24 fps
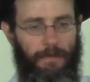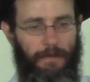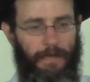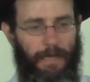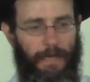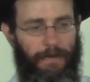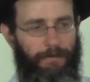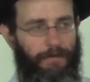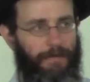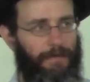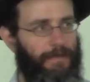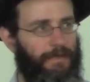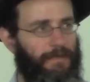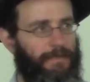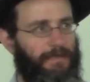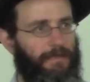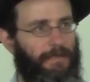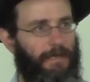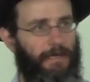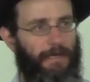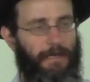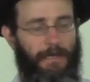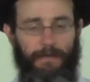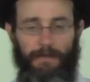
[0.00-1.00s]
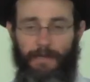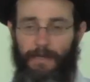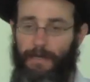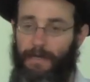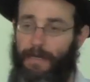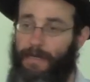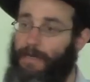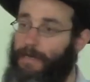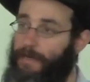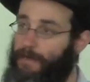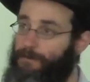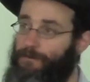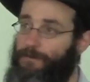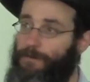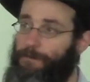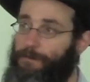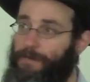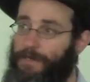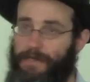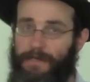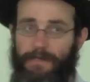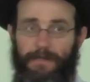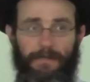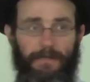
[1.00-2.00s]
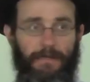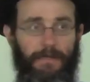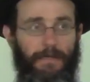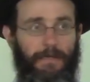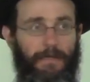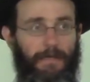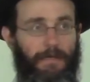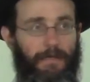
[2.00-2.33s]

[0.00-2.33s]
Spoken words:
everything starts, and then again it repeats.